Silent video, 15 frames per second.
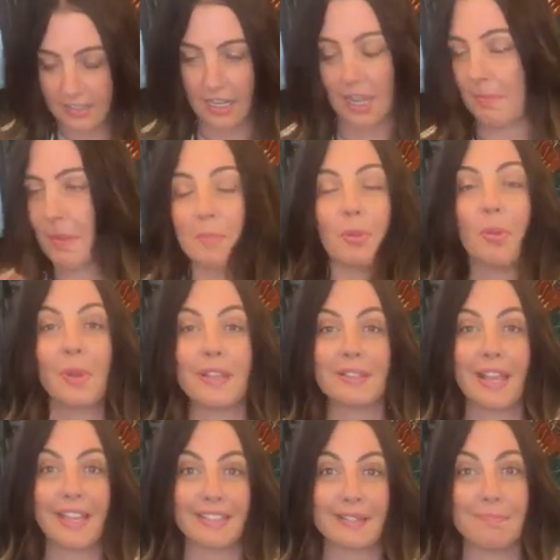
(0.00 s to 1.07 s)
um,
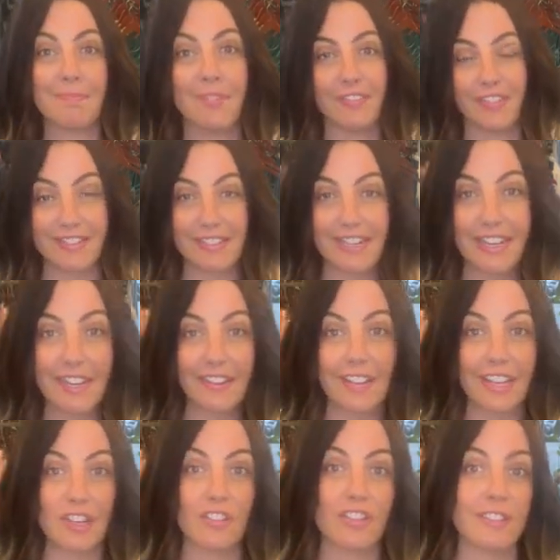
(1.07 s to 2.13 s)
employees has visited
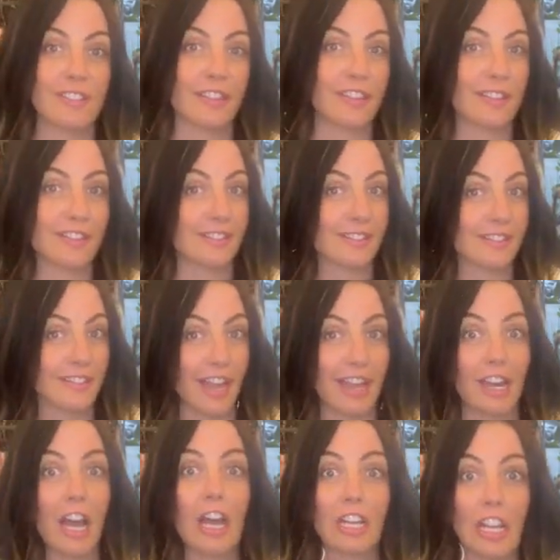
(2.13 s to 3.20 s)
Italy and she said that this is
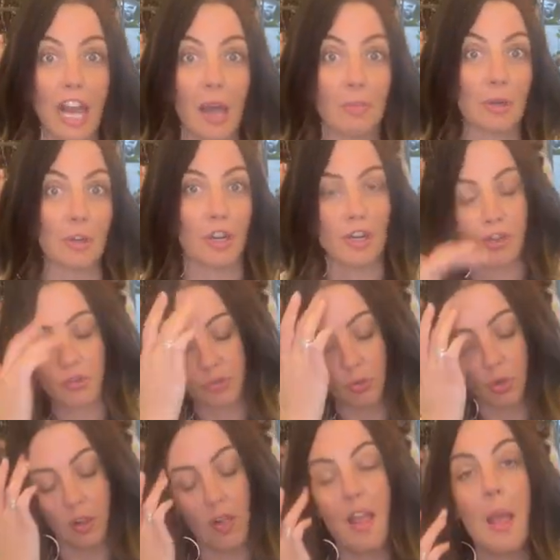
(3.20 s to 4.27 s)
not uncommon or
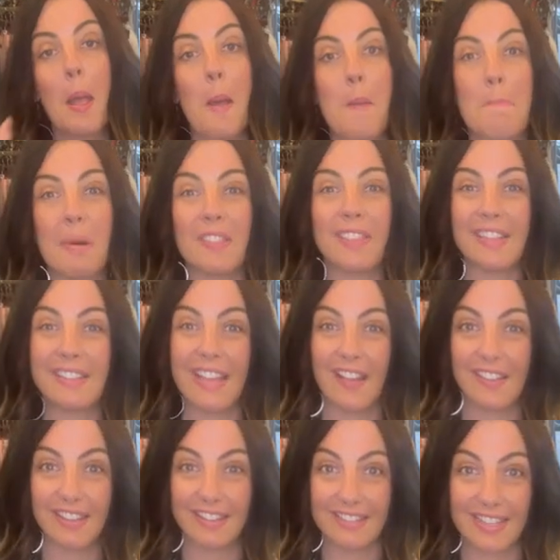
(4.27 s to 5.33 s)
unusual, but that
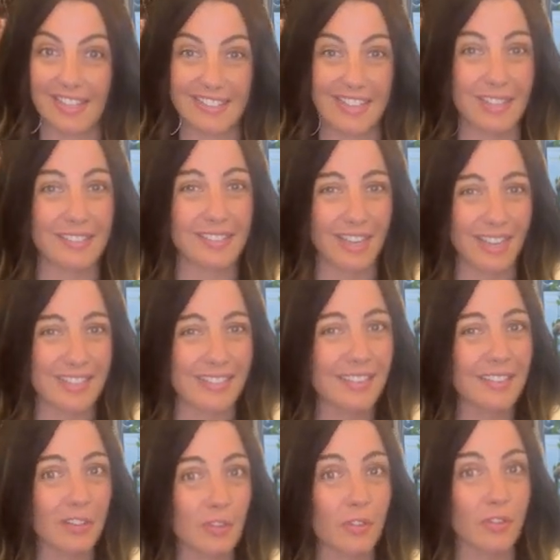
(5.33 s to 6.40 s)
Italian sizing is a
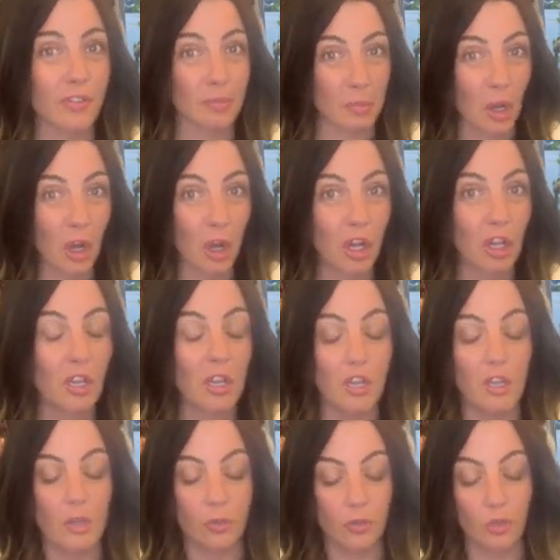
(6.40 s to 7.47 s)
little small.
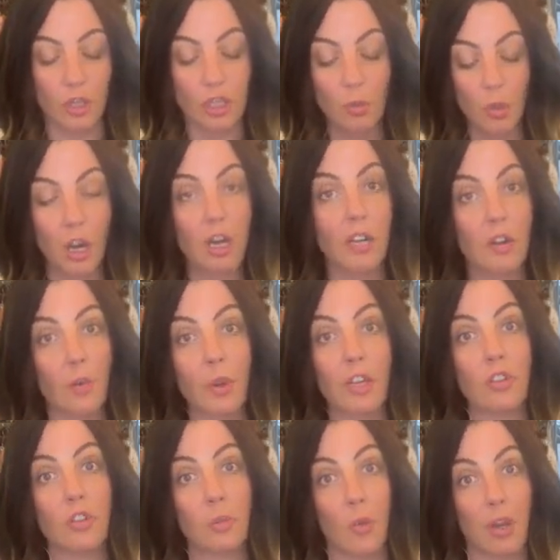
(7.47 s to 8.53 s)
So you are
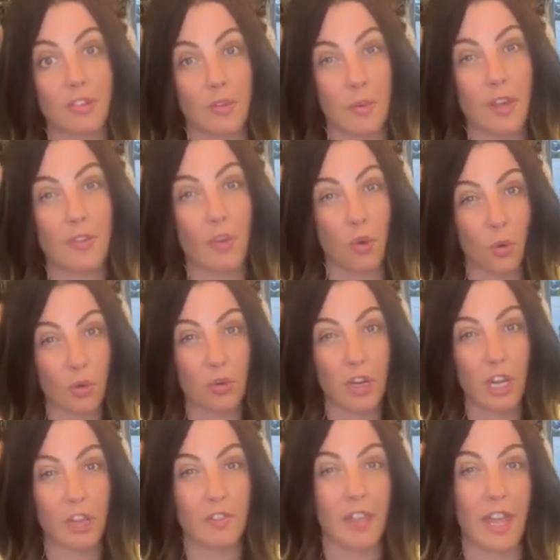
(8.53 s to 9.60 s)
going to want to, if you're
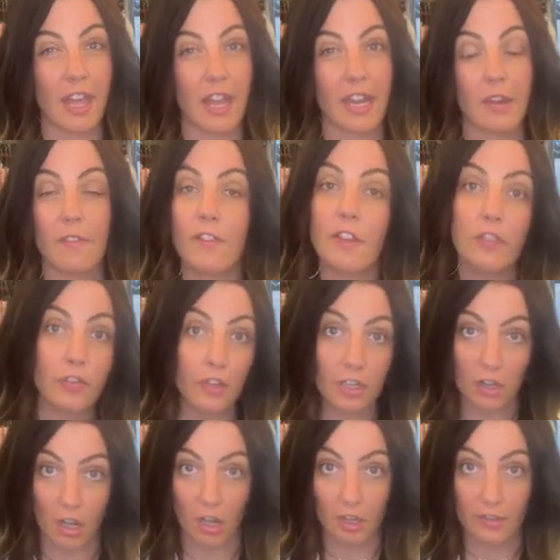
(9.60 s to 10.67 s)
ordering online, feel free
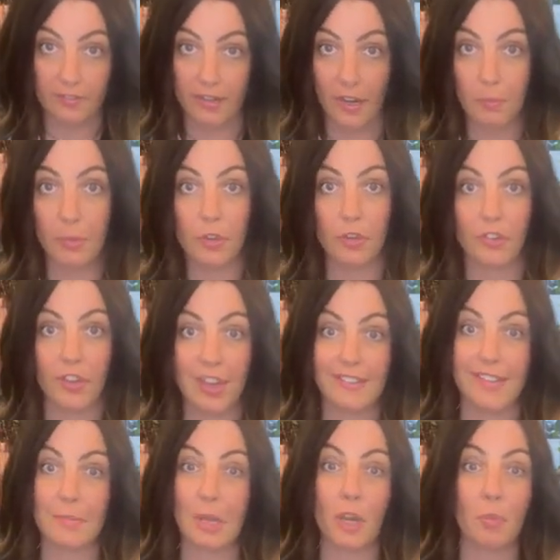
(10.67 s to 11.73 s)
to call us to help with your
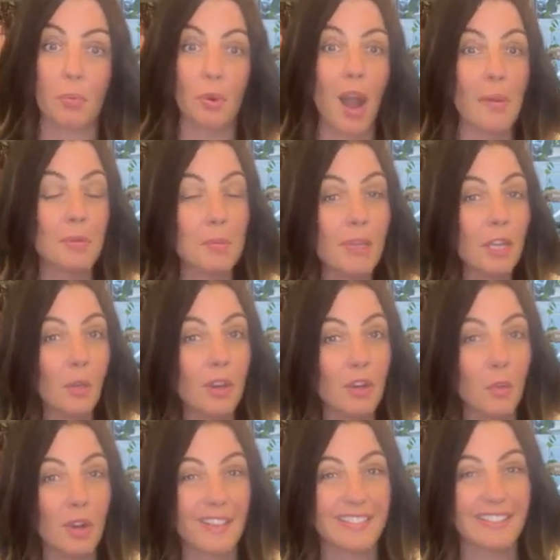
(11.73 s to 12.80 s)
sizing, but you're probably going
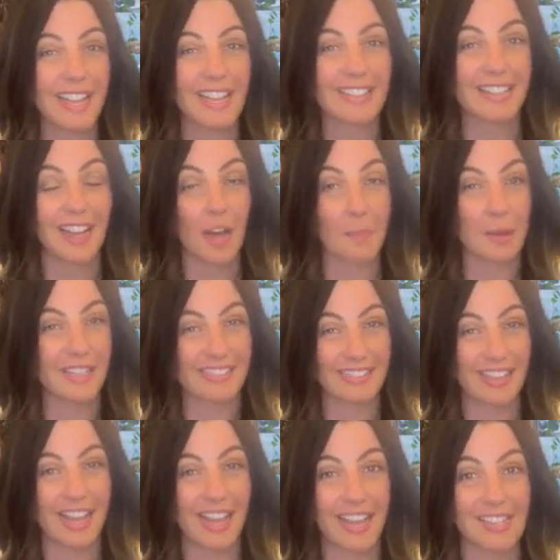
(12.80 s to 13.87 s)
to want to size up a
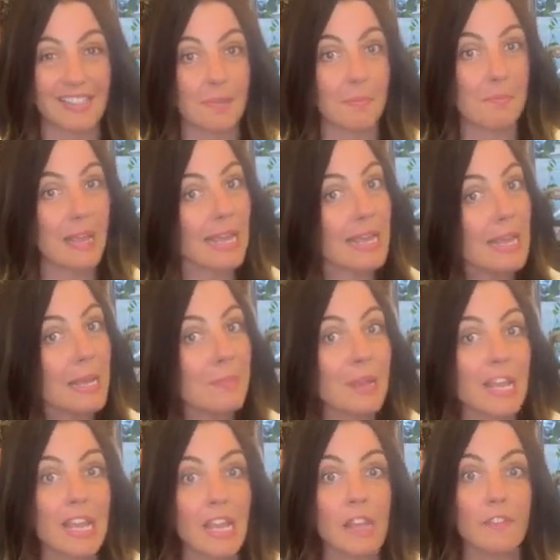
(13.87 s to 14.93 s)
size, maybe
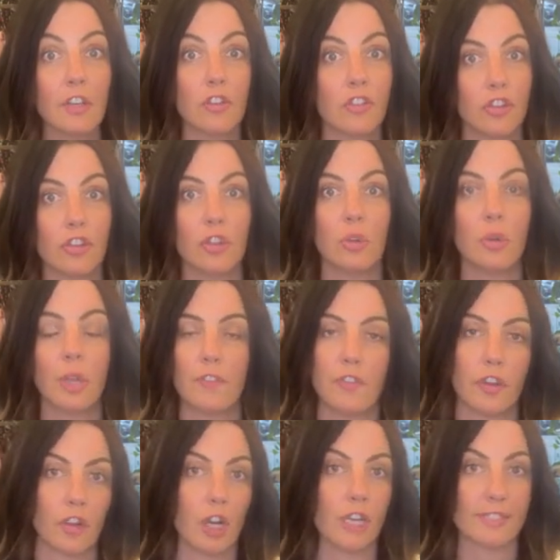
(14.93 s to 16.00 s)
even two if
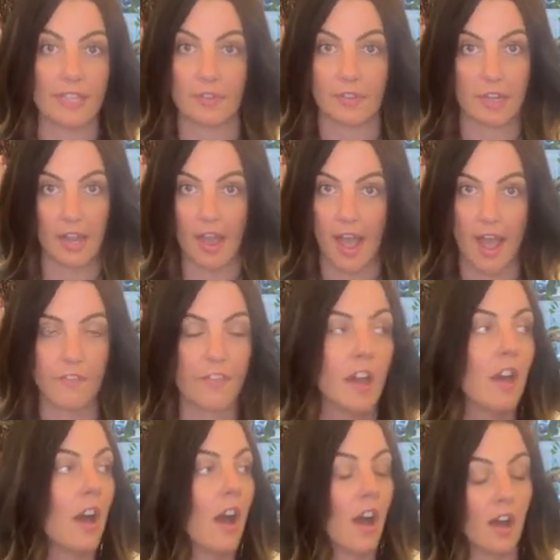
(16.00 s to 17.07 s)
you're a seven and a half.
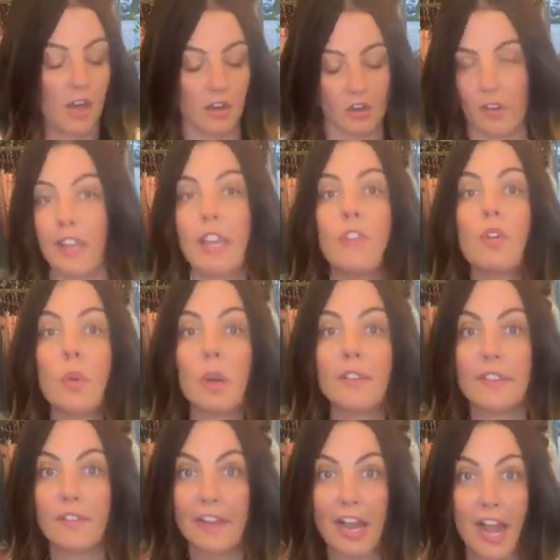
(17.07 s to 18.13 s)
Or like if you were a
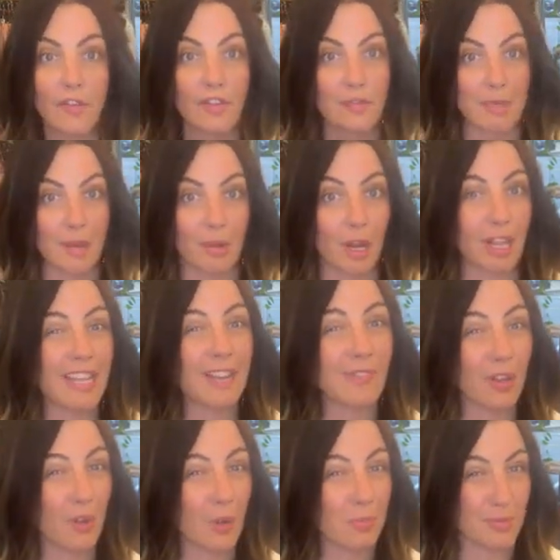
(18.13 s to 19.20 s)
seven and a half, you may want to
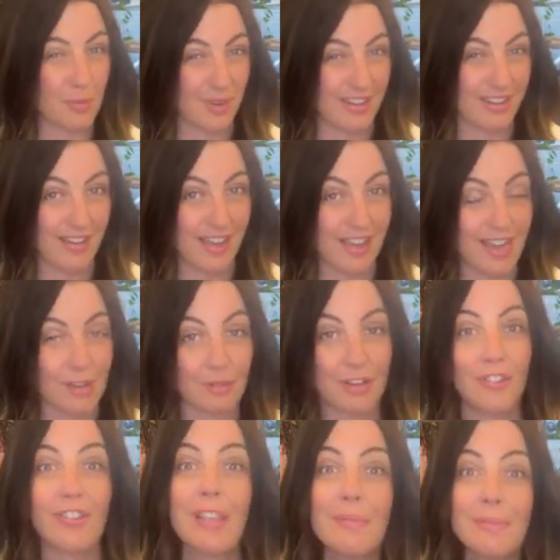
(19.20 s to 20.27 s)
even go up to a nine, which
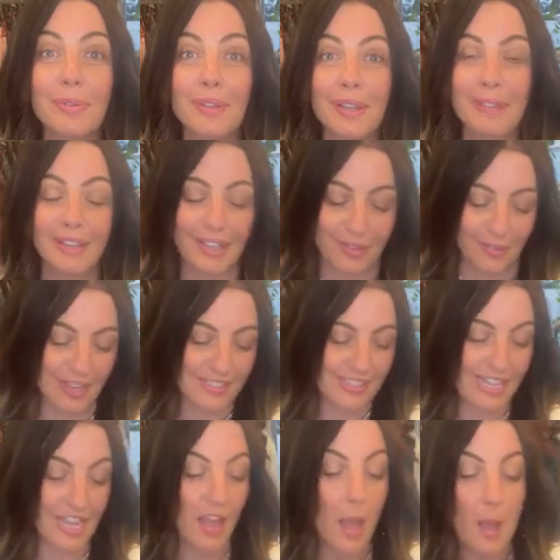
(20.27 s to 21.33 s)
seems really, really
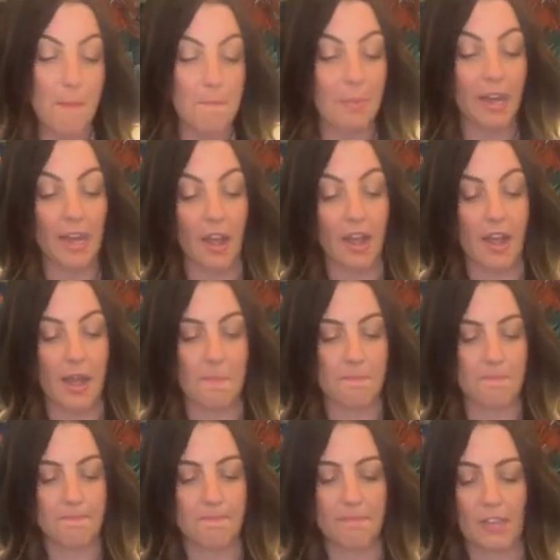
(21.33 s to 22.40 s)
crazy, but
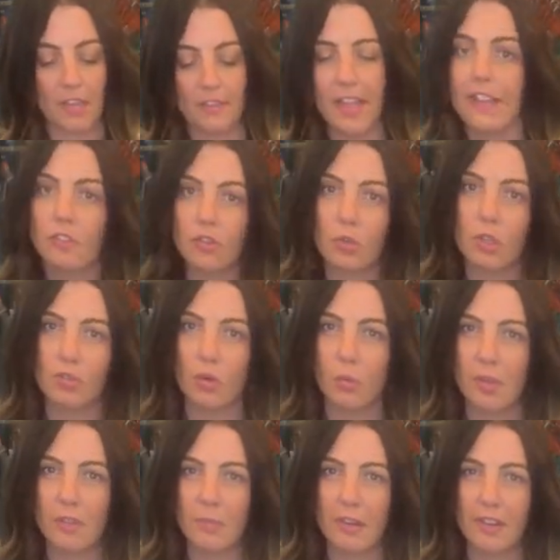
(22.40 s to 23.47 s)
um, that's sort of what
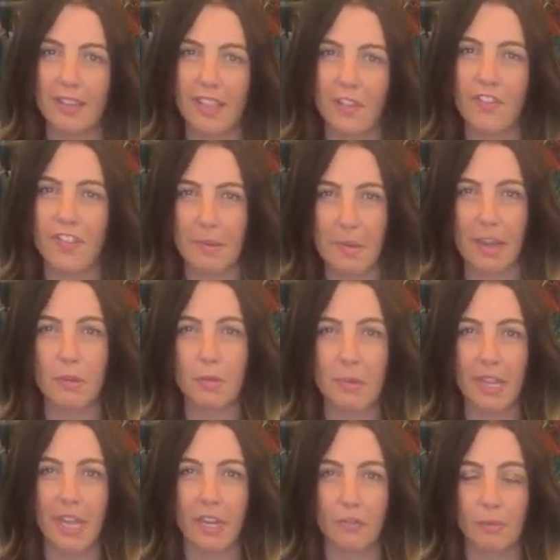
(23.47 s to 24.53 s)
we've been, the feedback we've
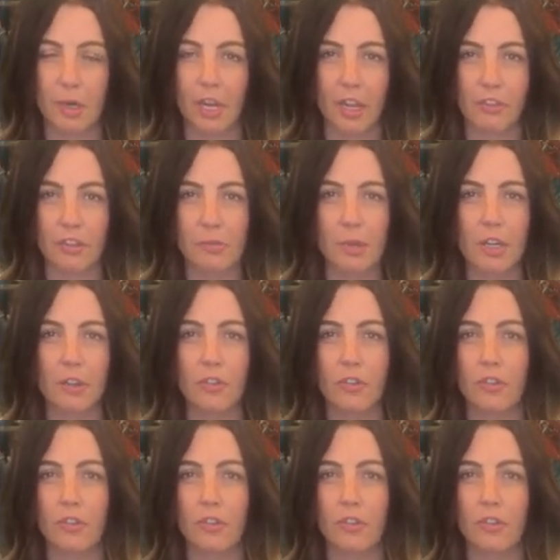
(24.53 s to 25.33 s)
been getting from our customers.